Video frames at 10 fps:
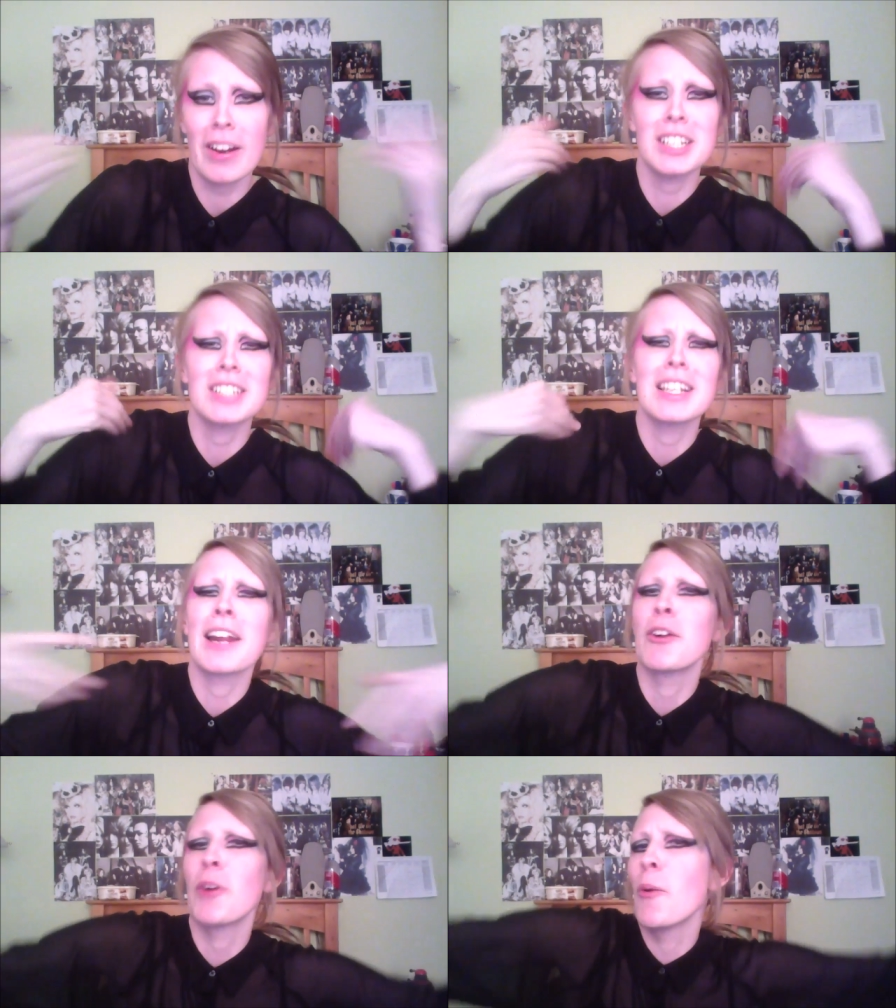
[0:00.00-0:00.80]
I just let
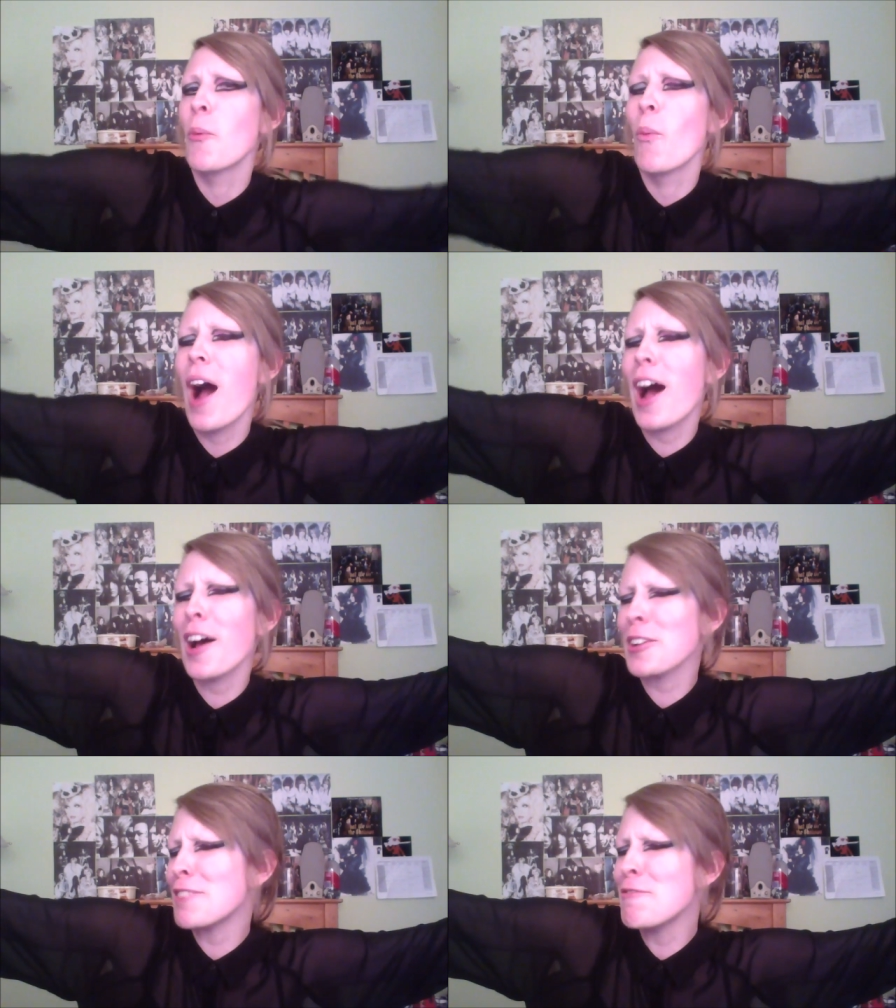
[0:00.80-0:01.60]
it grow
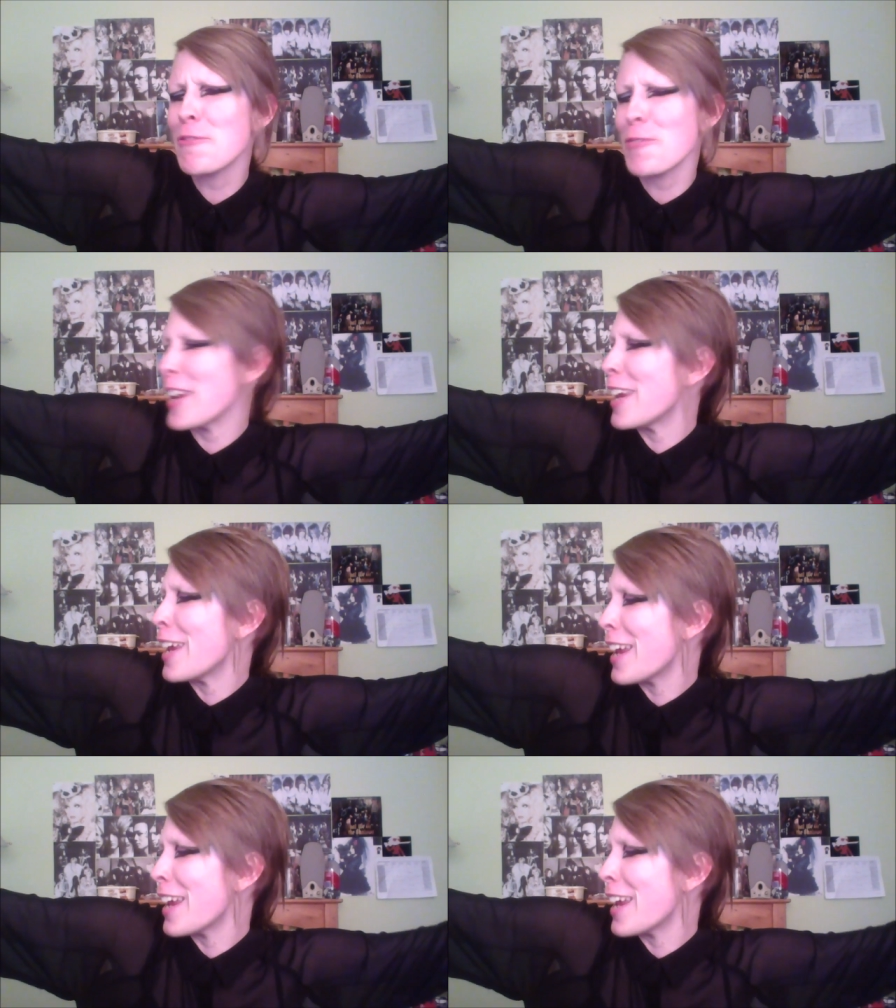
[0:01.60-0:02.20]
wild and free.